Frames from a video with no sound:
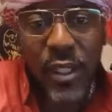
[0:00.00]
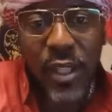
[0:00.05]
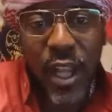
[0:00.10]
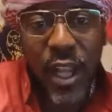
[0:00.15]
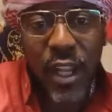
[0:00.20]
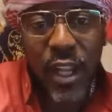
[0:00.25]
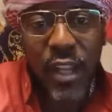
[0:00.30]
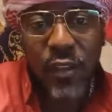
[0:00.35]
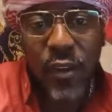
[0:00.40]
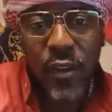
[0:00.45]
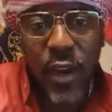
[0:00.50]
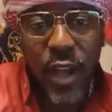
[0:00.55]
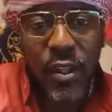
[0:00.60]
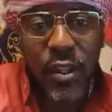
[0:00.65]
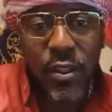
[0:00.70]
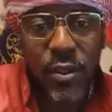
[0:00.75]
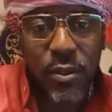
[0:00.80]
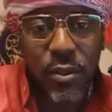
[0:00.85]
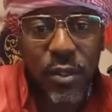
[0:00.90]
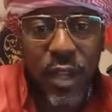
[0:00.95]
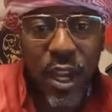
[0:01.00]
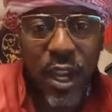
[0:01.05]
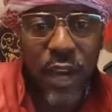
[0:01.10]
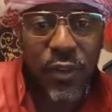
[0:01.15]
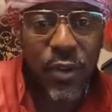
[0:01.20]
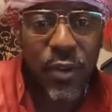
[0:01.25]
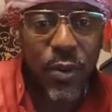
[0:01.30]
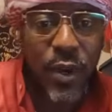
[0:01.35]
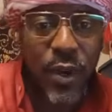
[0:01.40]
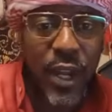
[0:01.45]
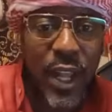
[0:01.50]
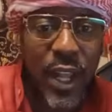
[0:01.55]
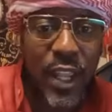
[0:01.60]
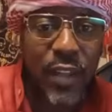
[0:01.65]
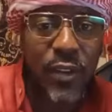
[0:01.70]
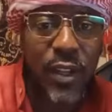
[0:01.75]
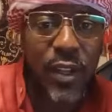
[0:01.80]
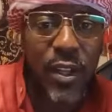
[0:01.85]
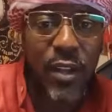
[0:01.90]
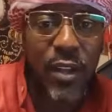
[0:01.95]
I give gratitude to everyone. I give
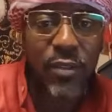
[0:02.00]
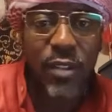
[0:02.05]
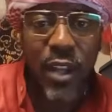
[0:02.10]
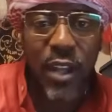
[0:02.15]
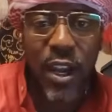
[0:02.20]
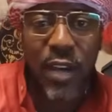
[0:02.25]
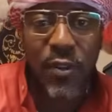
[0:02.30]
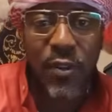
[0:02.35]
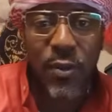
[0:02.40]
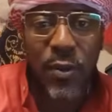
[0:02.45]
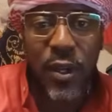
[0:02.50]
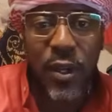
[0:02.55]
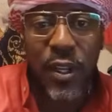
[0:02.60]
love to everyone.